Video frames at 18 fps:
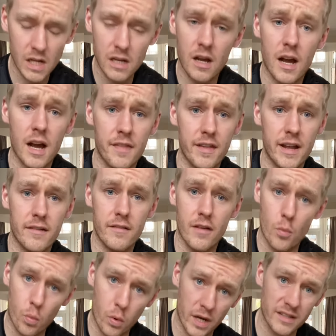And then
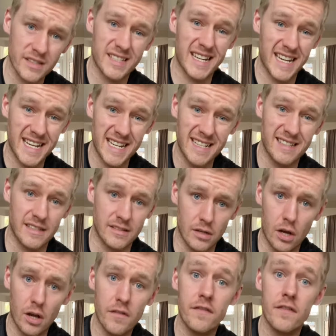once it eases
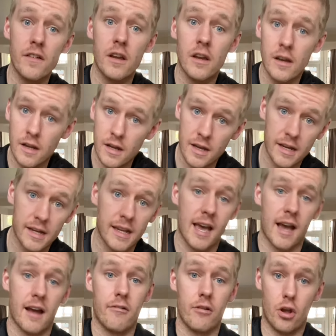off,
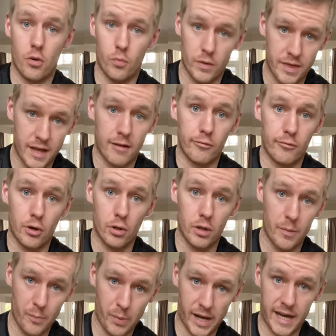carry on with that
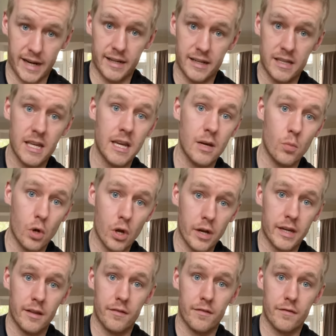rolling pattern and keep
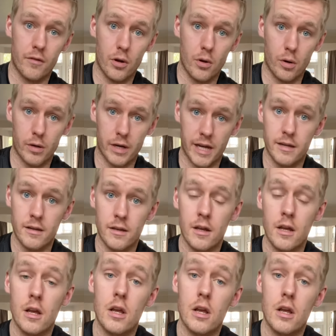working through, okay?